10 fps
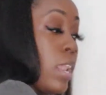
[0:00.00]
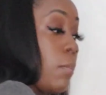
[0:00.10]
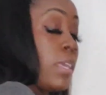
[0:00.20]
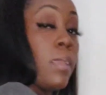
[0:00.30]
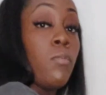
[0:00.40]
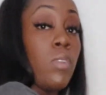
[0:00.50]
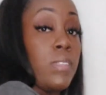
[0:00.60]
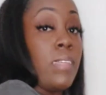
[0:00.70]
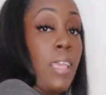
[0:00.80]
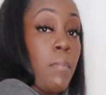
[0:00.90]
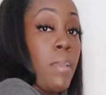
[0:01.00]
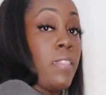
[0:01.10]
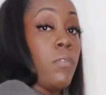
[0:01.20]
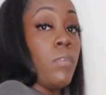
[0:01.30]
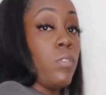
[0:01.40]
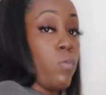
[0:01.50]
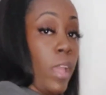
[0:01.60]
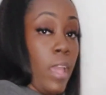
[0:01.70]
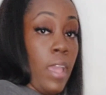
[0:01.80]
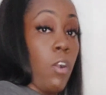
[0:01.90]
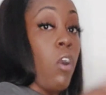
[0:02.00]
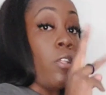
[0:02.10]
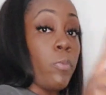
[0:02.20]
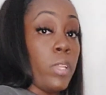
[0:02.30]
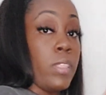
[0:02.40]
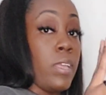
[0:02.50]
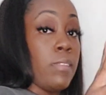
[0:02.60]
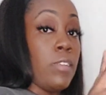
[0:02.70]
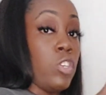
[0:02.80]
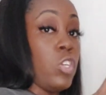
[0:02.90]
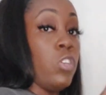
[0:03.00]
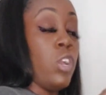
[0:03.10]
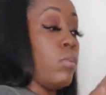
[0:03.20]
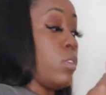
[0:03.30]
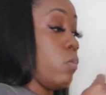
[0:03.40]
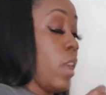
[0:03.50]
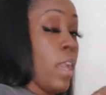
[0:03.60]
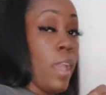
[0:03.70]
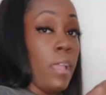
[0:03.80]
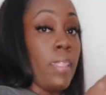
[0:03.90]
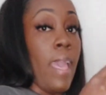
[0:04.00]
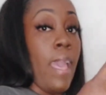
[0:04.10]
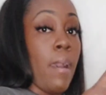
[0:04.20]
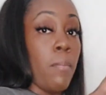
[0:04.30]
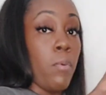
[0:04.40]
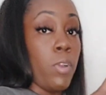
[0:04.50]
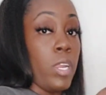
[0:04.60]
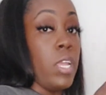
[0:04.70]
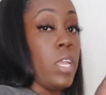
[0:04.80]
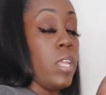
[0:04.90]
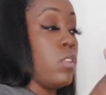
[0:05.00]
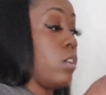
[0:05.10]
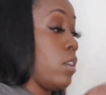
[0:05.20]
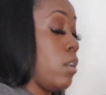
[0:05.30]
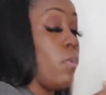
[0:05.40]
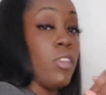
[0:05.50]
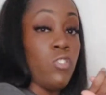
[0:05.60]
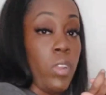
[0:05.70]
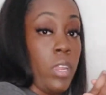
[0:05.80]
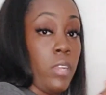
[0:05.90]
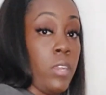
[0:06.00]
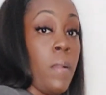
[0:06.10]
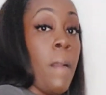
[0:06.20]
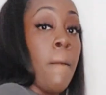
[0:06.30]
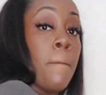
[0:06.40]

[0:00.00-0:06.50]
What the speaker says: And I'm going to keep doing the same method with the rag. All 3 things I just showed y'all with the rag, the ab board, and the waist trainer.